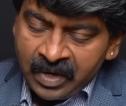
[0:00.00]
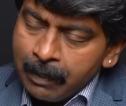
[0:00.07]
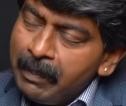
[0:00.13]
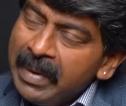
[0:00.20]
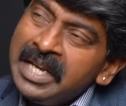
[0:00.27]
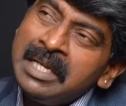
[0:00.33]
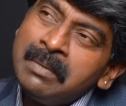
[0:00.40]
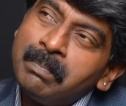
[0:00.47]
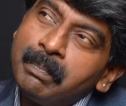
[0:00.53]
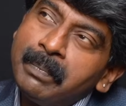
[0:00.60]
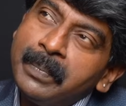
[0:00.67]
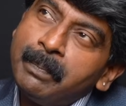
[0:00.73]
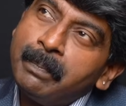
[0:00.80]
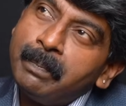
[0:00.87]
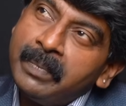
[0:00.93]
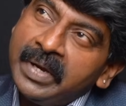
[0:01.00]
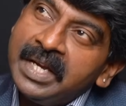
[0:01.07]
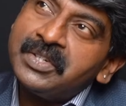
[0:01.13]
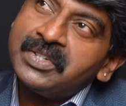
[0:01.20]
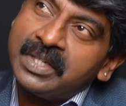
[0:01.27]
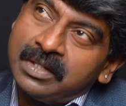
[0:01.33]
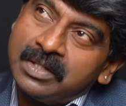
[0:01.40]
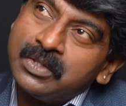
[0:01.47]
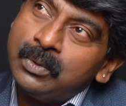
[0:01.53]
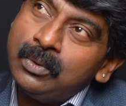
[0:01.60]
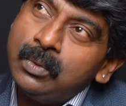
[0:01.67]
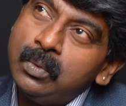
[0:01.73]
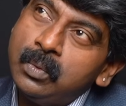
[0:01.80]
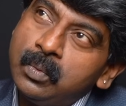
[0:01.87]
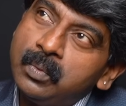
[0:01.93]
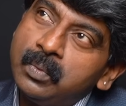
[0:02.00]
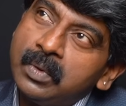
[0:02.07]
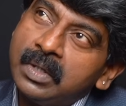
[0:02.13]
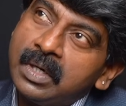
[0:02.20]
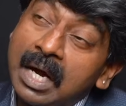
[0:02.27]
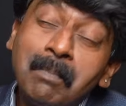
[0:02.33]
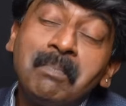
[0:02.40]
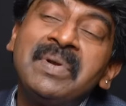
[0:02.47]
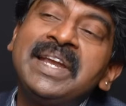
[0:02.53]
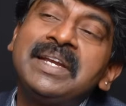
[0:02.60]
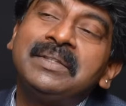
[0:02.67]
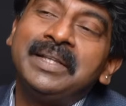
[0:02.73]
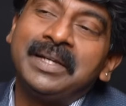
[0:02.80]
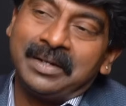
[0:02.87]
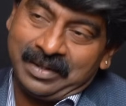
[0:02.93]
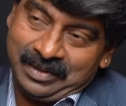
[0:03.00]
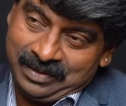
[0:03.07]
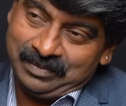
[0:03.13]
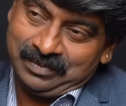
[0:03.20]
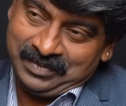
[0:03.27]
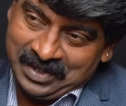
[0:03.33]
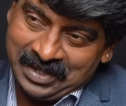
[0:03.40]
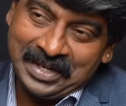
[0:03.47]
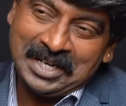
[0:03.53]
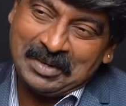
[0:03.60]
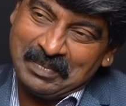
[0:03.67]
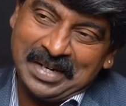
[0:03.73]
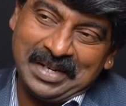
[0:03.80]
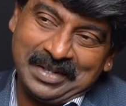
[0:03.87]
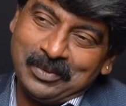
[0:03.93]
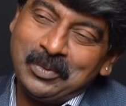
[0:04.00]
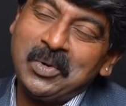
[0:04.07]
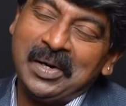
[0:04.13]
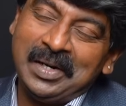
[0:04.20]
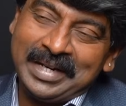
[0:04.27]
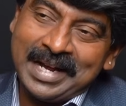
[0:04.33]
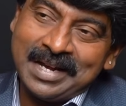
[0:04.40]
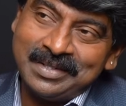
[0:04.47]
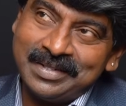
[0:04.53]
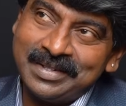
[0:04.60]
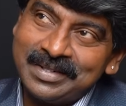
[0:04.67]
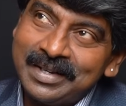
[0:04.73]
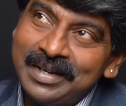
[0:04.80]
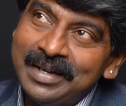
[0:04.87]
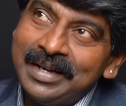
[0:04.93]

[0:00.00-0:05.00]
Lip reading: many patients who complete their treatment, oral cancers,